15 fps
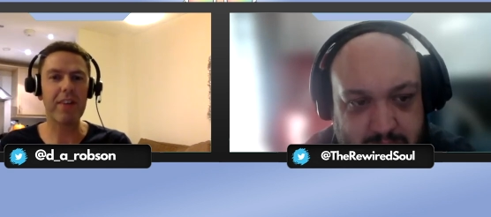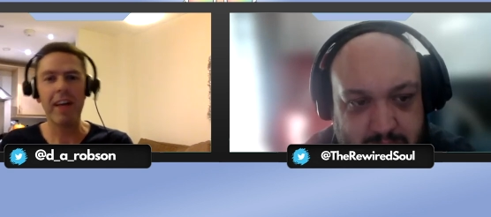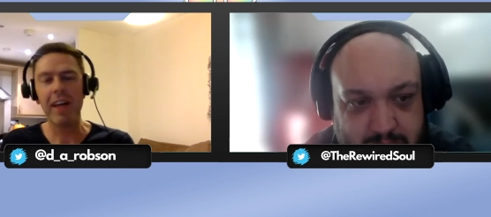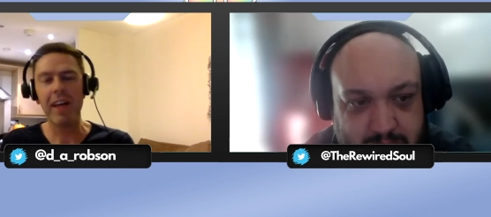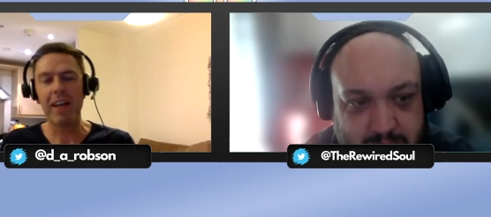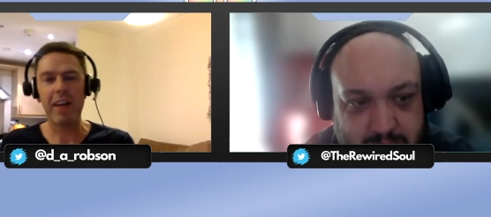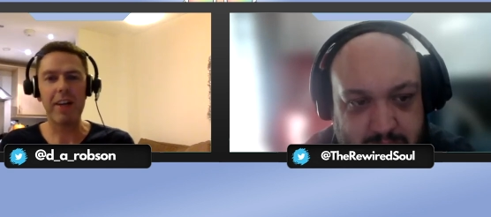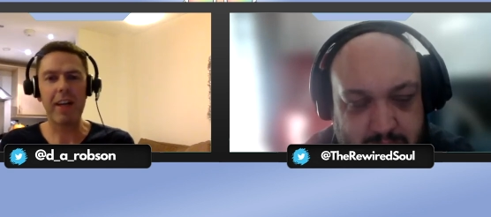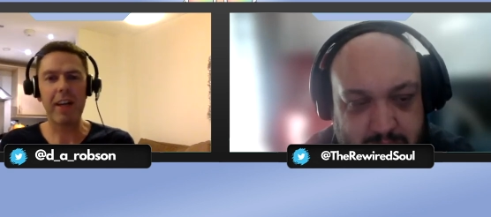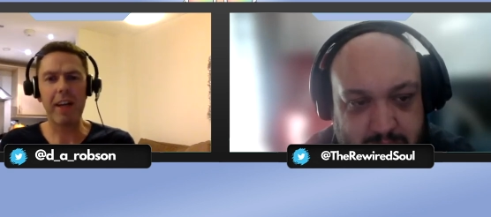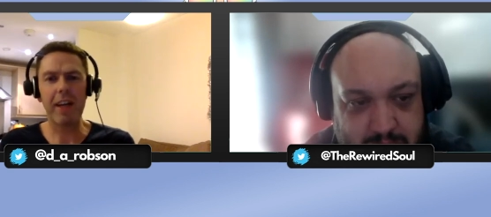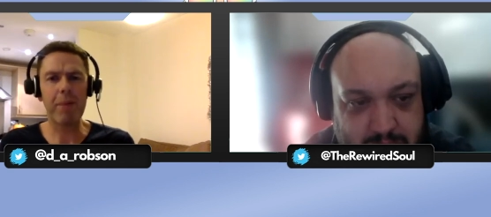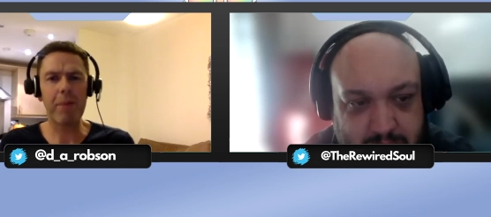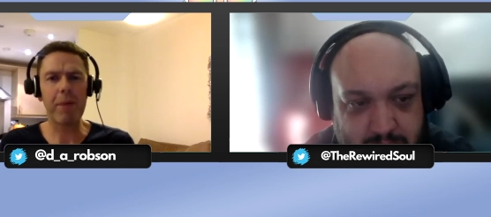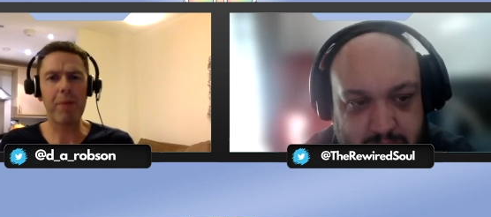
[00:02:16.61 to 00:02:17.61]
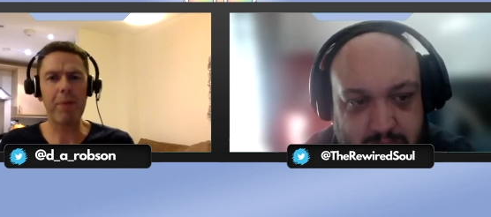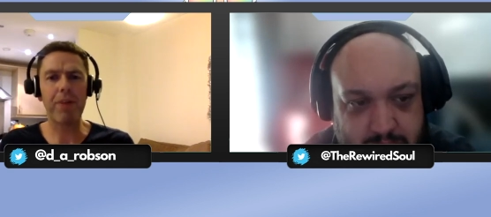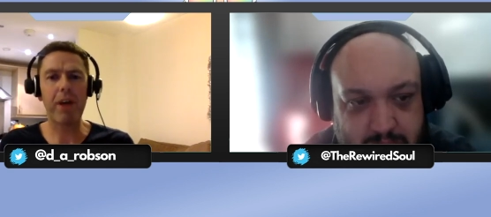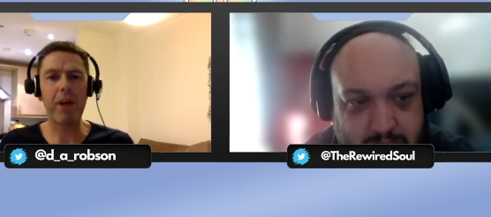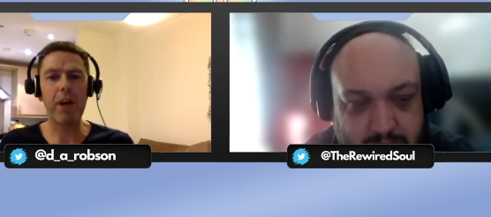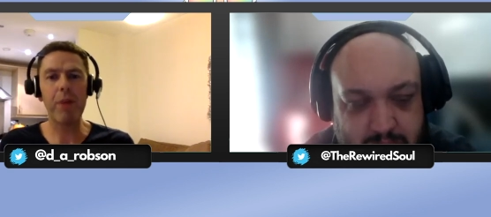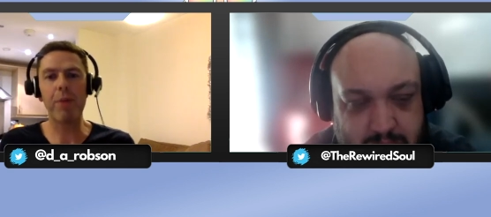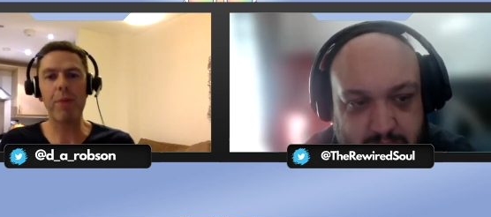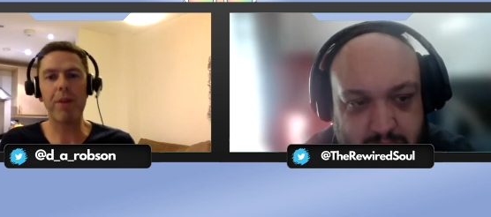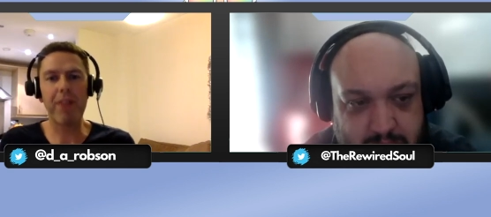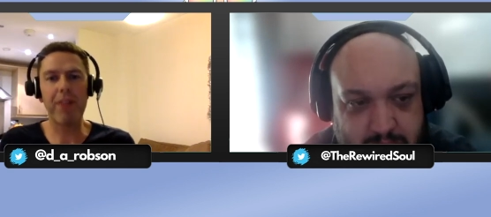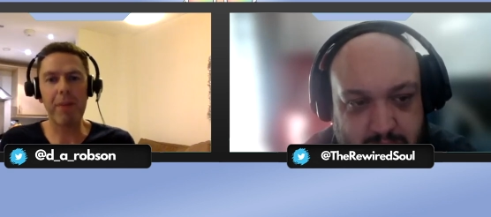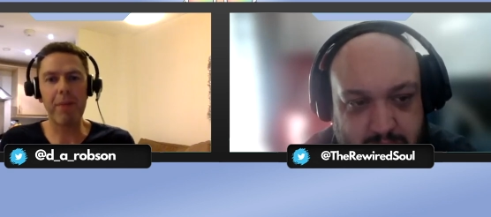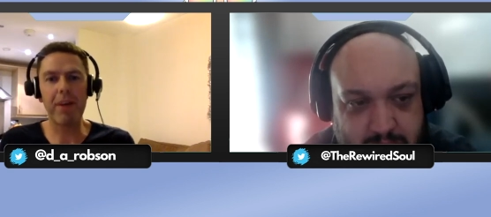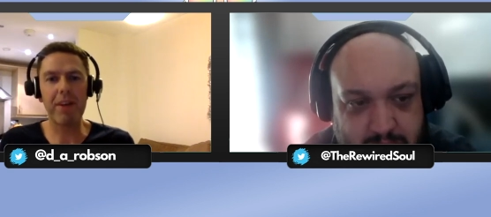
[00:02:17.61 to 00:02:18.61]
Speaker 1: kind of getting people to open their
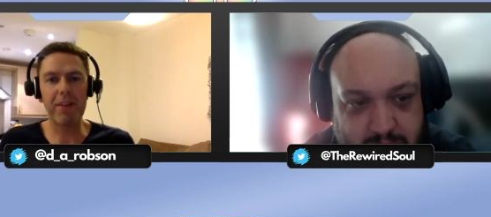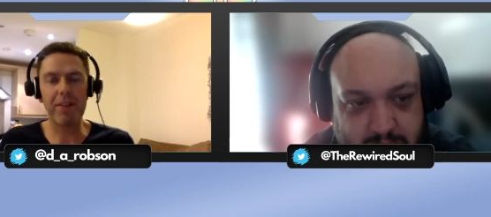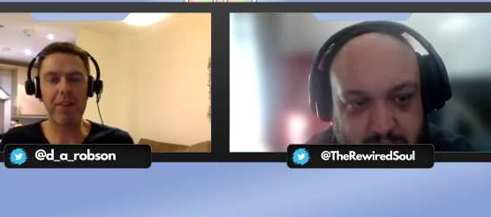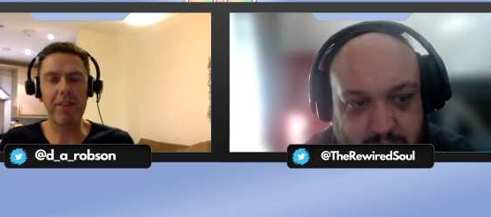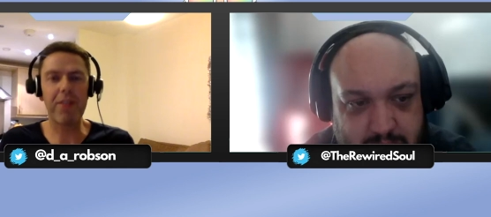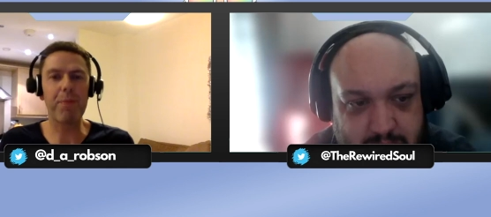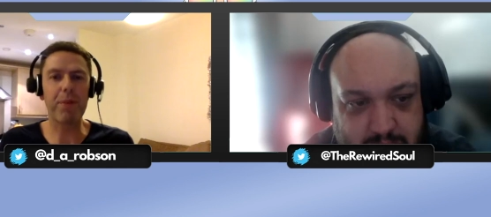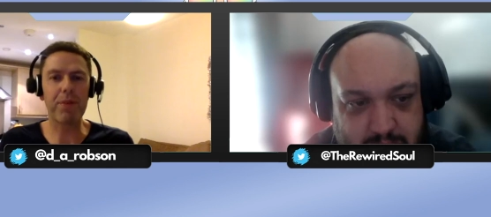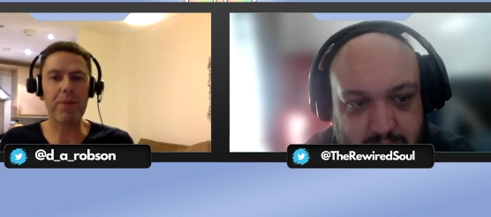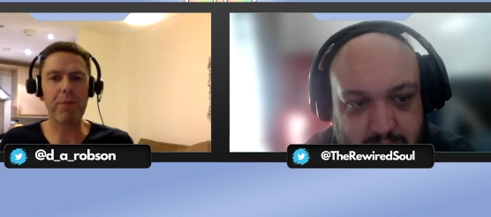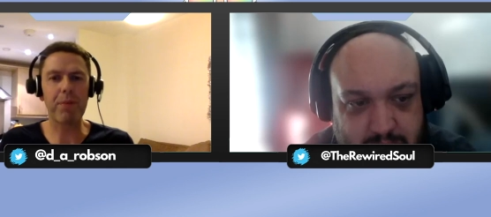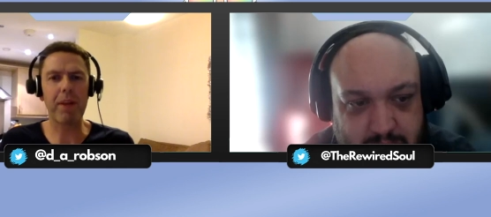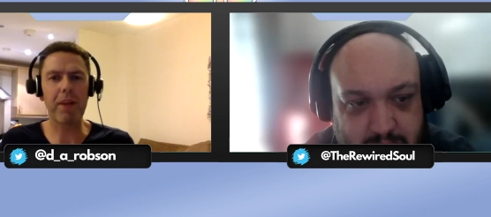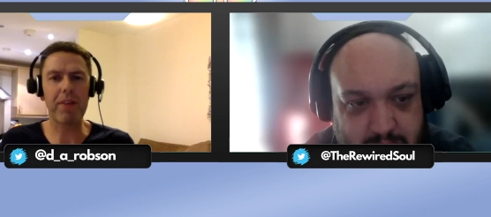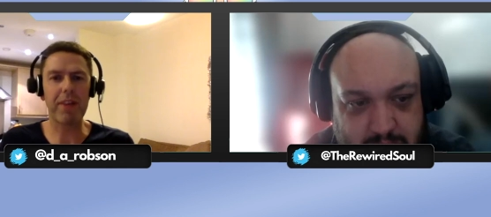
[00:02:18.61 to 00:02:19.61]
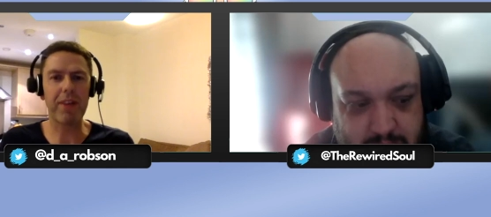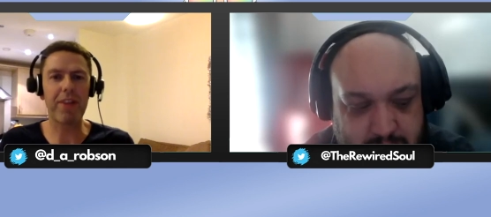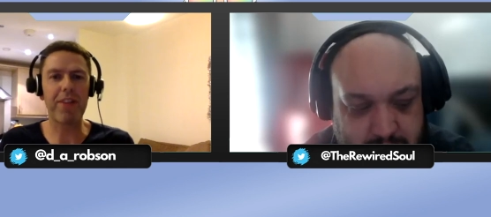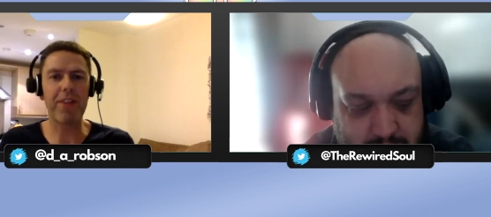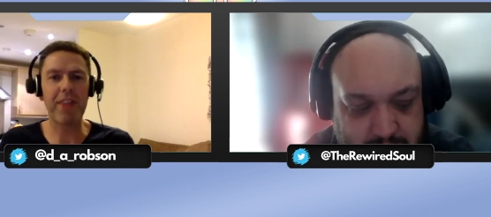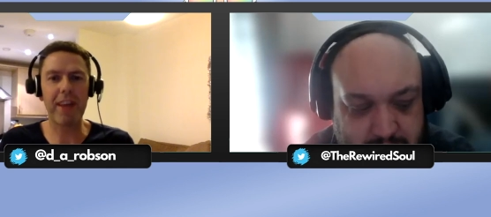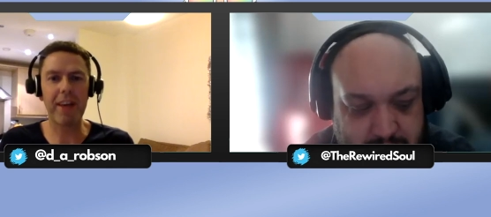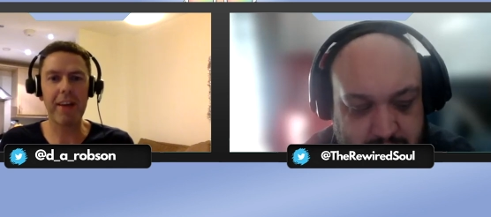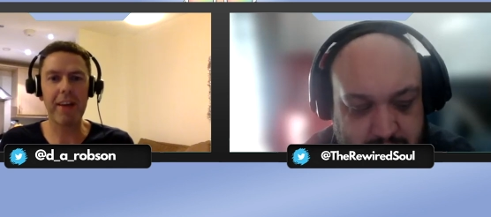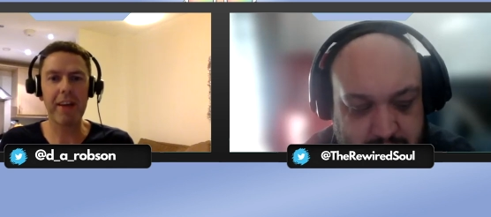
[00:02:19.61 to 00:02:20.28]
mind to the possibility that their